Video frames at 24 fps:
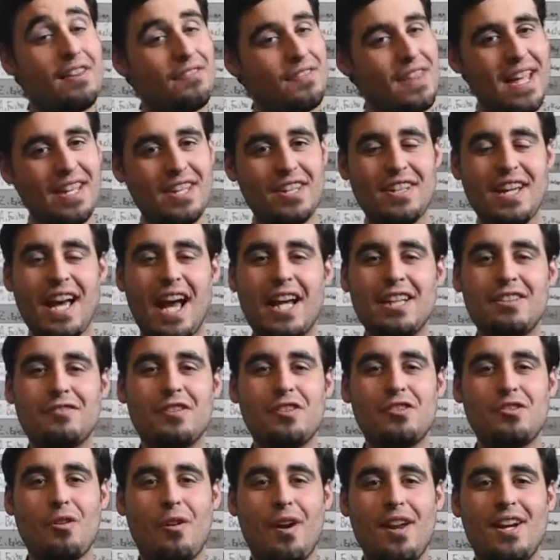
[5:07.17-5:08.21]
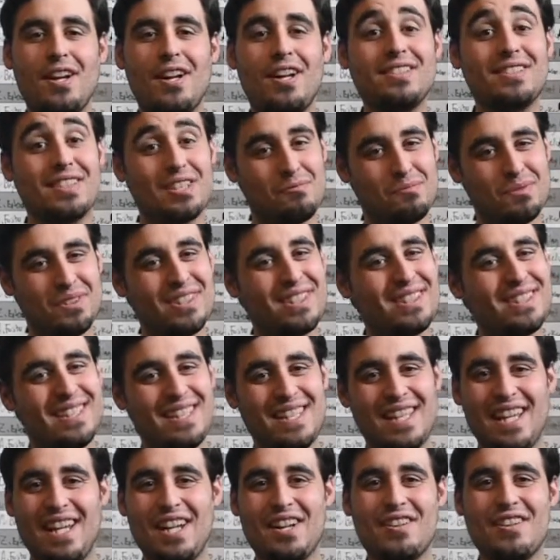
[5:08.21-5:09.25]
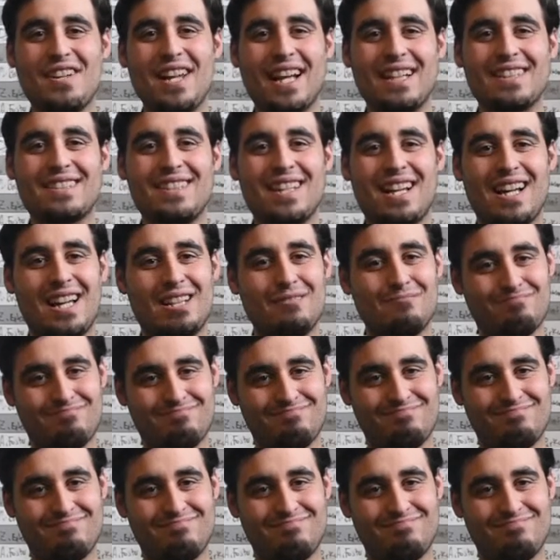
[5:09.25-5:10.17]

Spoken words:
Thank you guys for joining us, and we'll see you here next time.